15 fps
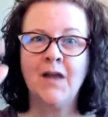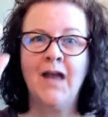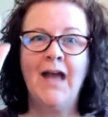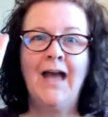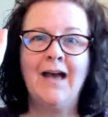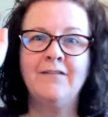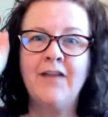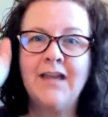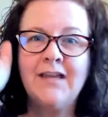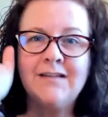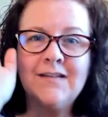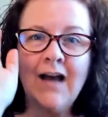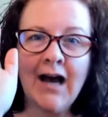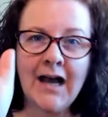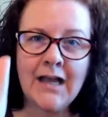Have a
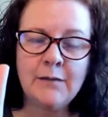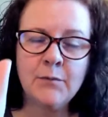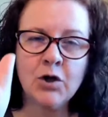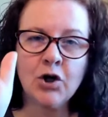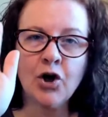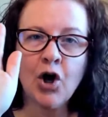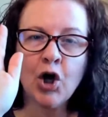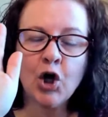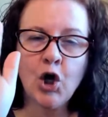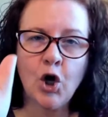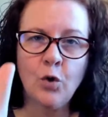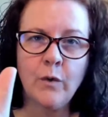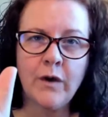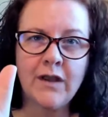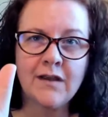timer
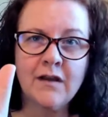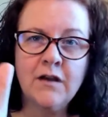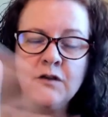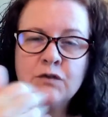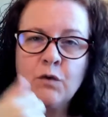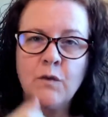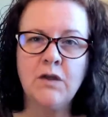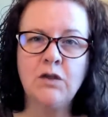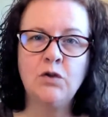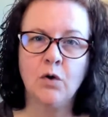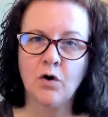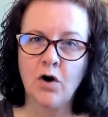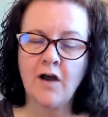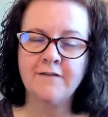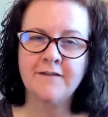going so that
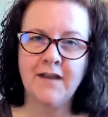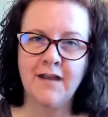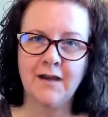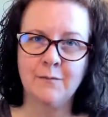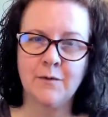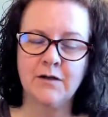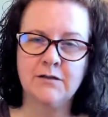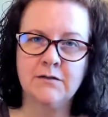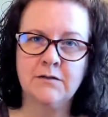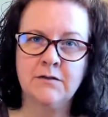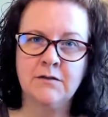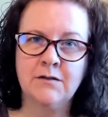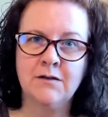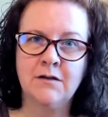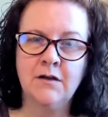you're off camera.
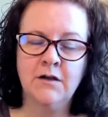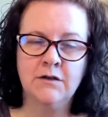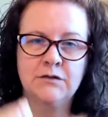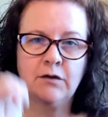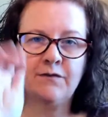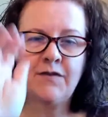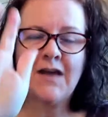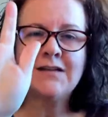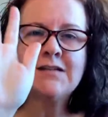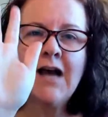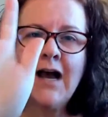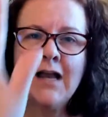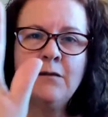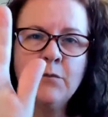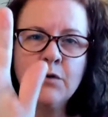So if that
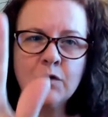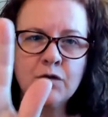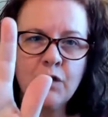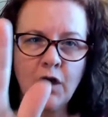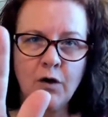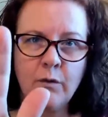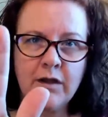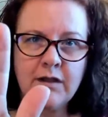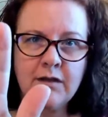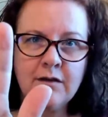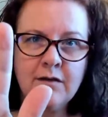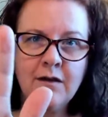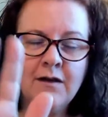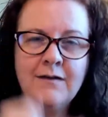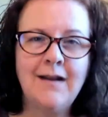timer's going,
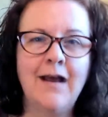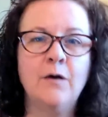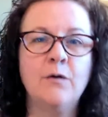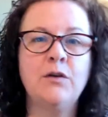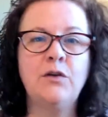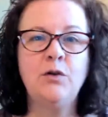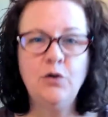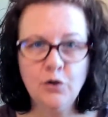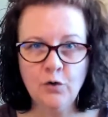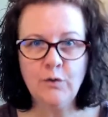now you